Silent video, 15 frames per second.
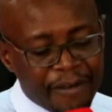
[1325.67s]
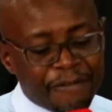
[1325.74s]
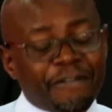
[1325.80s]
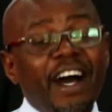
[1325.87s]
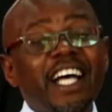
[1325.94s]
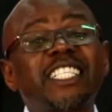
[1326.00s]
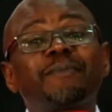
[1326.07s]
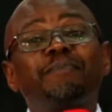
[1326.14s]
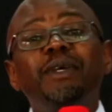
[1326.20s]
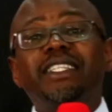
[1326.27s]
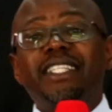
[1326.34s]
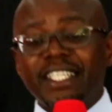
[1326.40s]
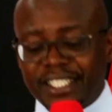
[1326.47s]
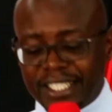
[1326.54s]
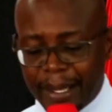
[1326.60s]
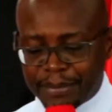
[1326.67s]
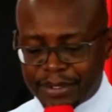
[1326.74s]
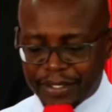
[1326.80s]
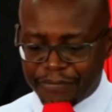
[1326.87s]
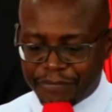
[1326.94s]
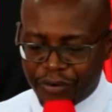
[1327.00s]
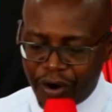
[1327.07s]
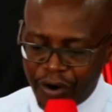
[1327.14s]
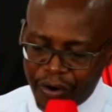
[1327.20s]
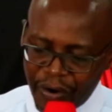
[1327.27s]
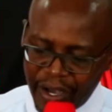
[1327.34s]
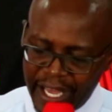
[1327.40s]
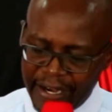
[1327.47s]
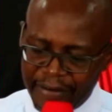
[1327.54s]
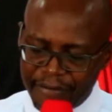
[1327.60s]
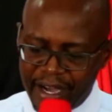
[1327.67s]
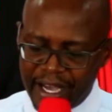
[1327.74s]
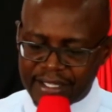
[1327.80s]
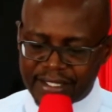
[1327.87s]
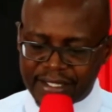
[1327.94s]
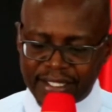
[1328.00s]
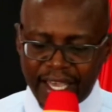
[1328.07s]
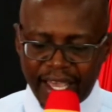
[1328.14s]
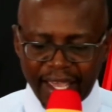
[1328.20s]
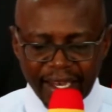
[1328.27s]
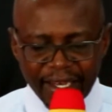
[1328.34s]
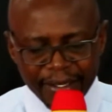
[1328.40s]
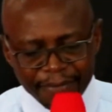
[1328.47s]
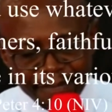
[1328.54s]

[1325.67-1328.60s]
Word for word: First Peter chapter 4 and verse 10.